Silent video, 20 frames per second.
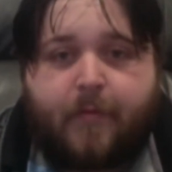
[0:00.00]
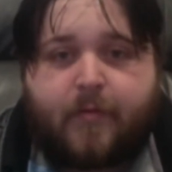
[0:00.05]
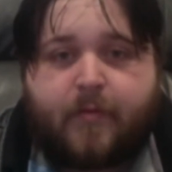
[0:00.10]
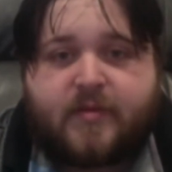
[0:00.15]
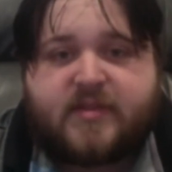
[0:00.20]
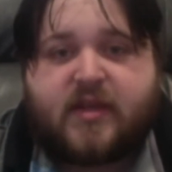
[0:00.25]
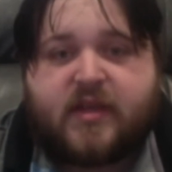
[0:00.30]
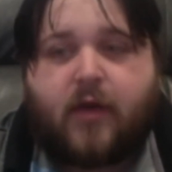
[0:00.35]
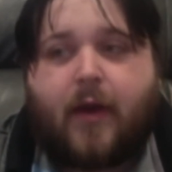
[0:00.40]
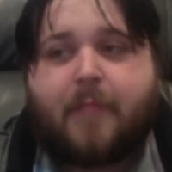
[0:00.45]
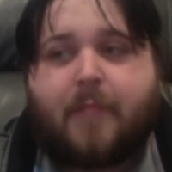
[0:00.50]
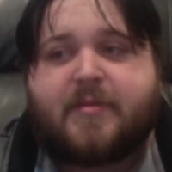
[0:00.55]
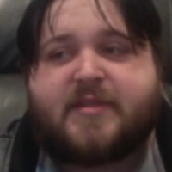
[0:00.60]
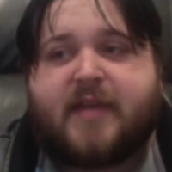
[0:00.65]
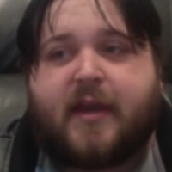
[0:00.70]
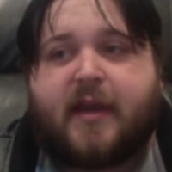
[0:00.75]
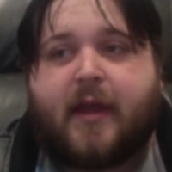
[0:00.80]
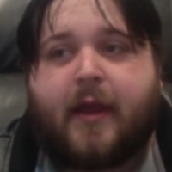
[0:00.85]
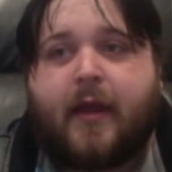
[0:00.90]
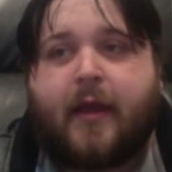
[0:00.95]
So I'm
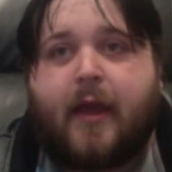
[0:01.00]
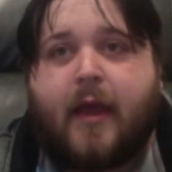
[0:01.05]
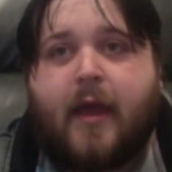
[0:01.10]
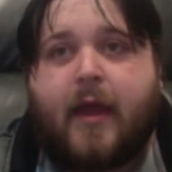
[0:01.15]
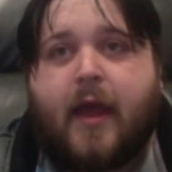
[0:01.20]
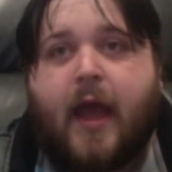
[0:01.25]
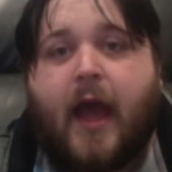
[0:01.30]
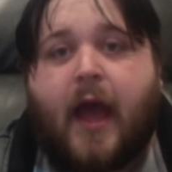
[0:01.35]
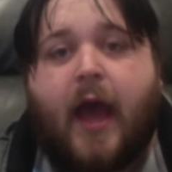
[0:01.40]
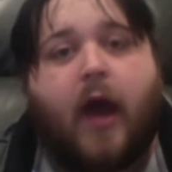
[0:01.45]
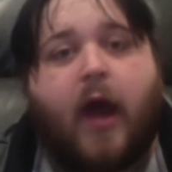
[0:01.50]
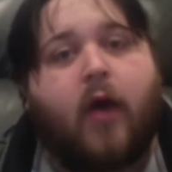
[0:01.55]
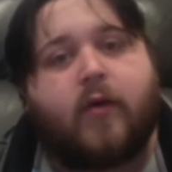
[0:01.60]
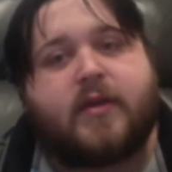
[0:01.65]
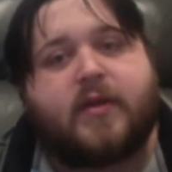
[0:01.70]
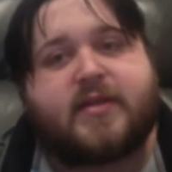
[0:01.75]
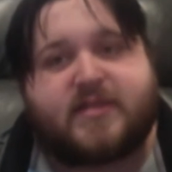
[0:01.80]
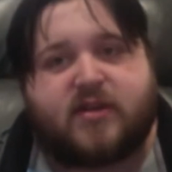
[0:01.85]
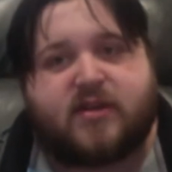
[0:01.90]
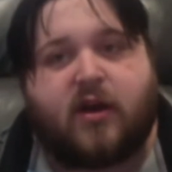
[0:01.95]
studying how
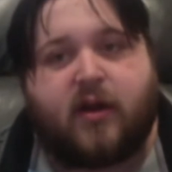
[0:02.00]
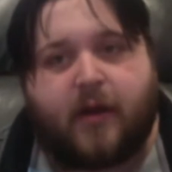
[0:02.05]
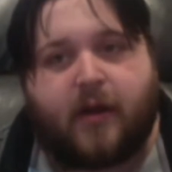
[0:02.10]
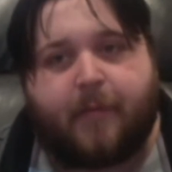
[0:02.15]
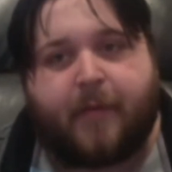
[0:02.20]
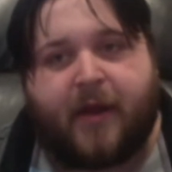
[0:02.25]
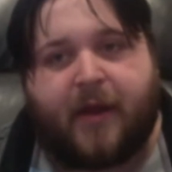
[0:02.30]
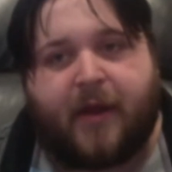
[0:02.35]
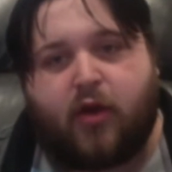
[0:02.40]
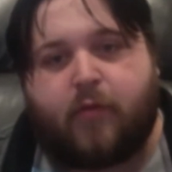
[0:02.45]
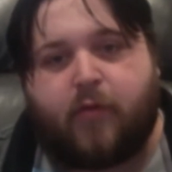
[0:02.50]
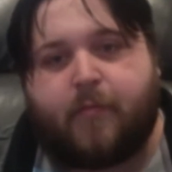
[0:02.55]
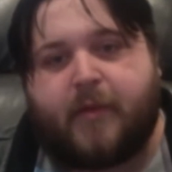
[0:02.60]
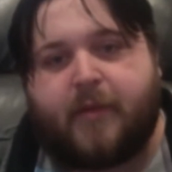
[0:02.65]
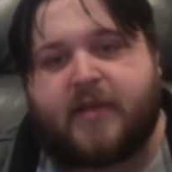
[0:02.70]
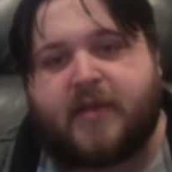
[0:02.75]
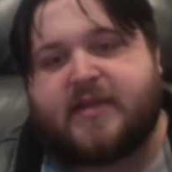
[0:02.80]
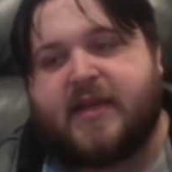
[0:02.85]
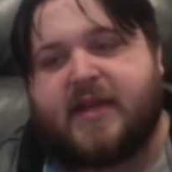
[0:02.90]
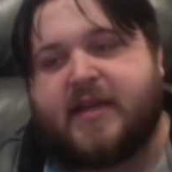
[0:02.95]
to start up my own
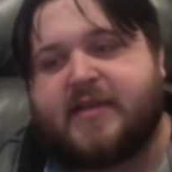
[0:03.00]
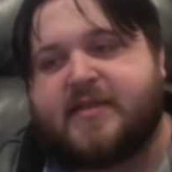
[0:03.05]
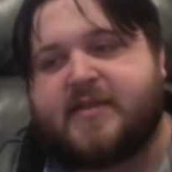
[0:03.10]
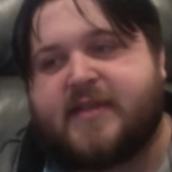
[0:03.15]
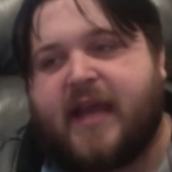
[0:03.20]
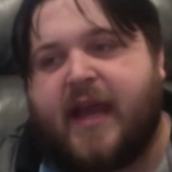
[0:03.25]
business.